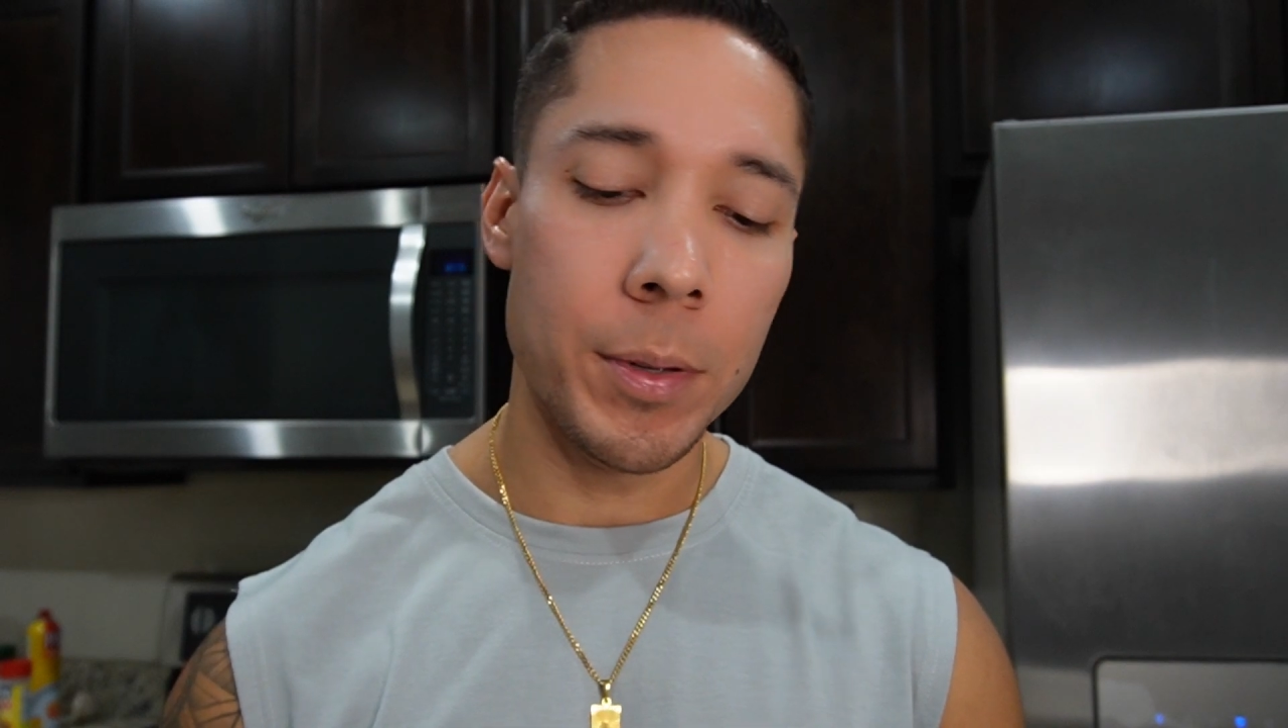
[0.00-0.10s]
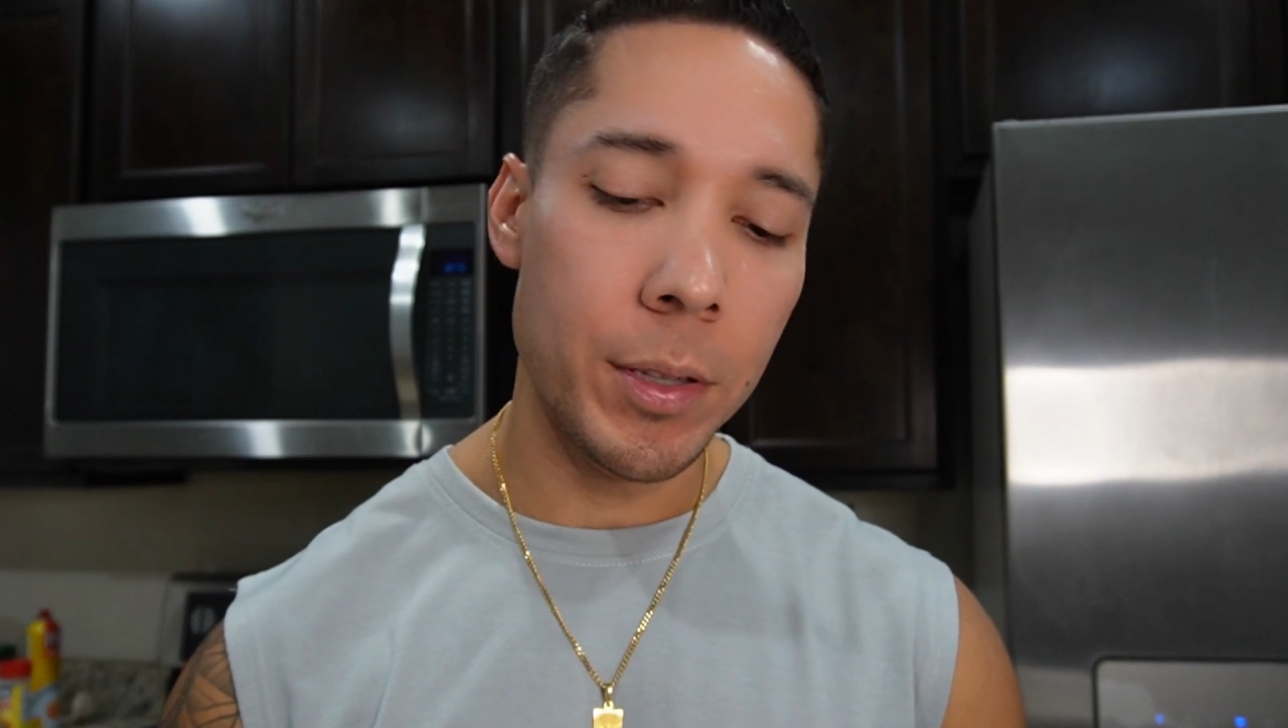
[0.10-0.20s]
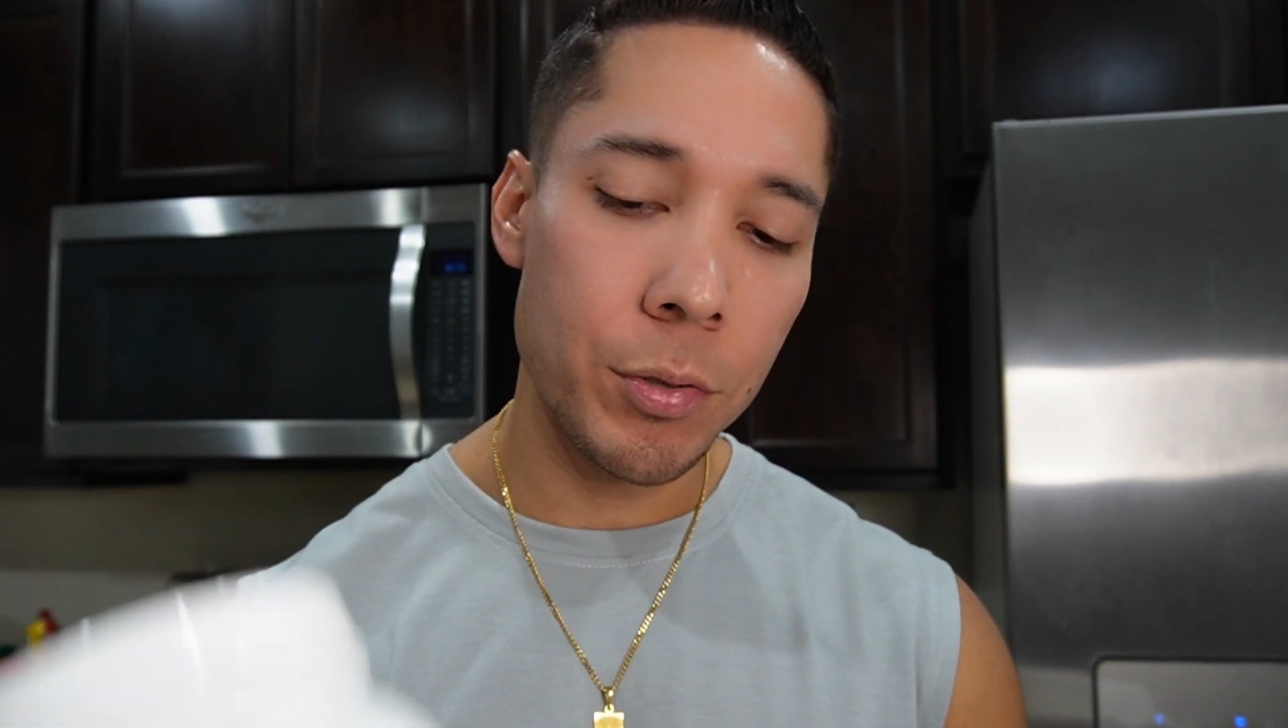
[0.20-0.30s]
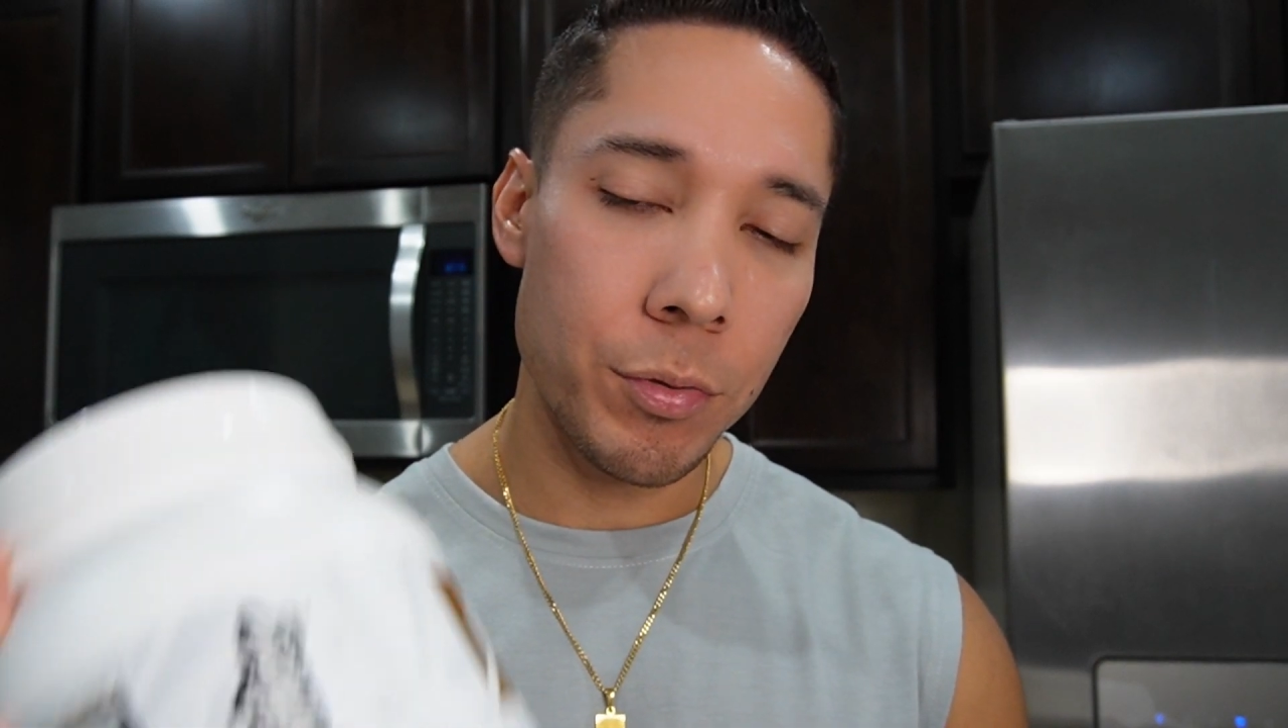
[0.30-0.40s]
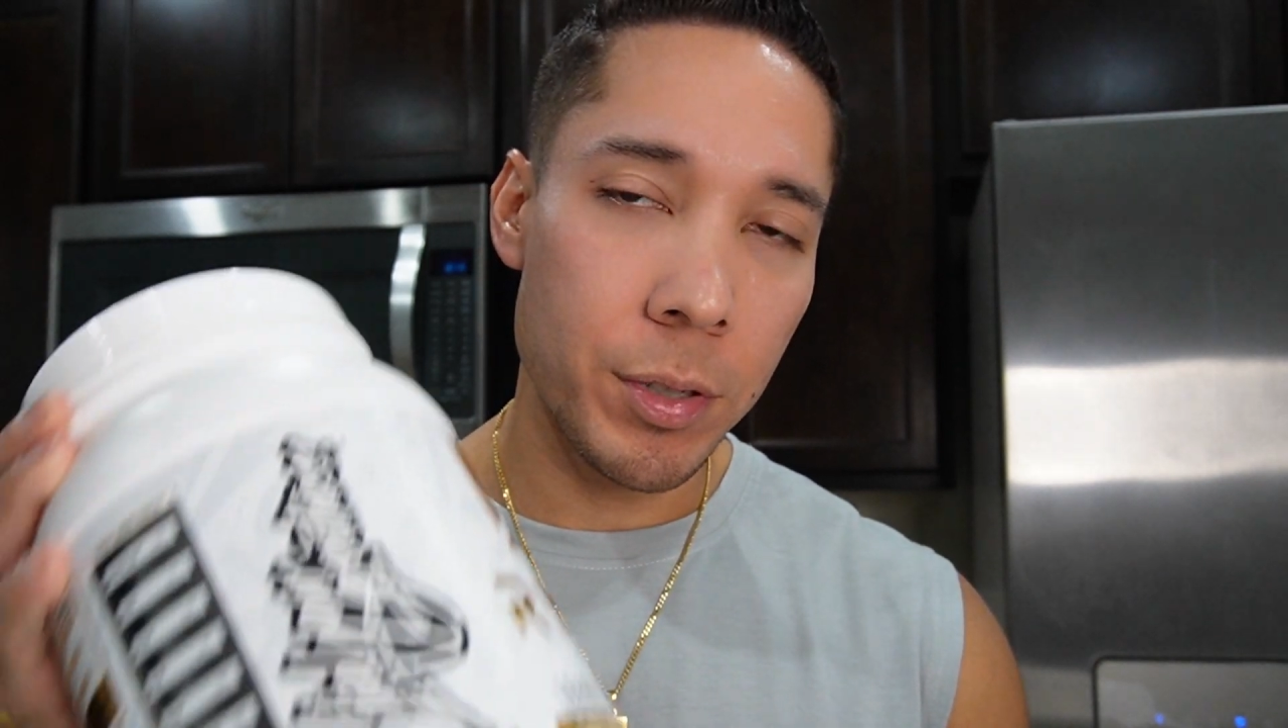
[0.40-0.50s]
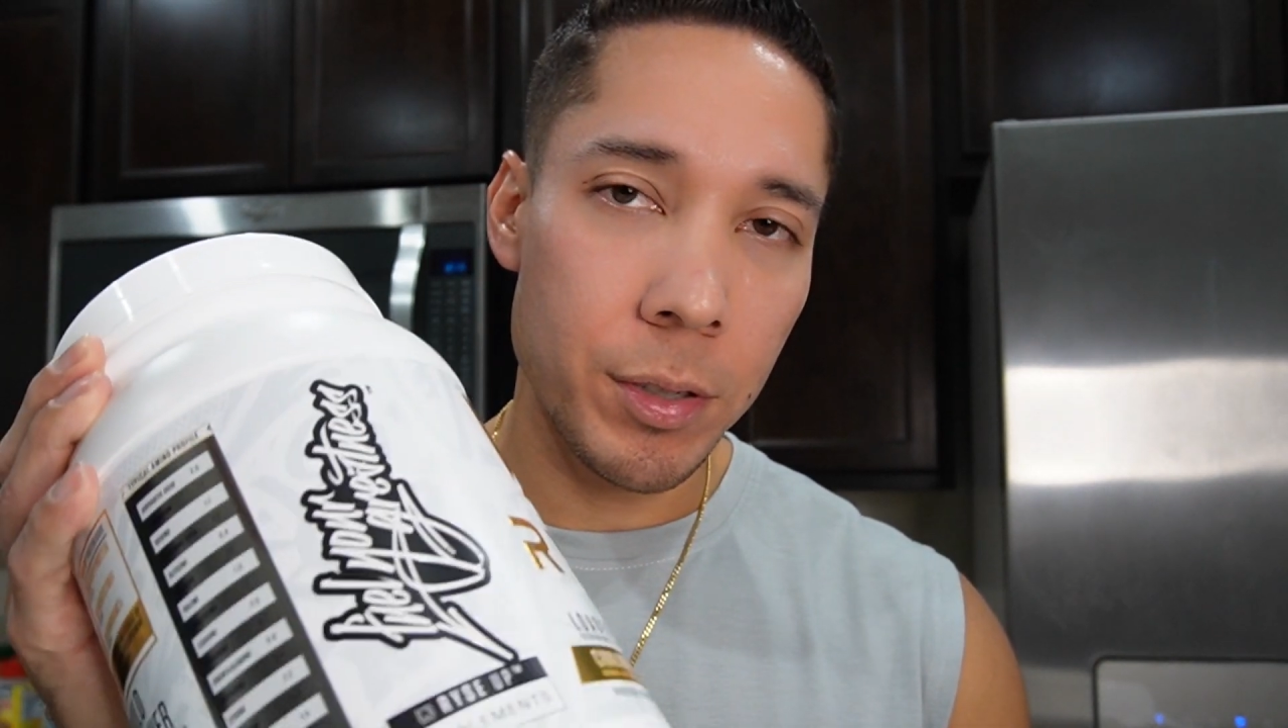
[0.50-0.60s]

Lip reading: but this one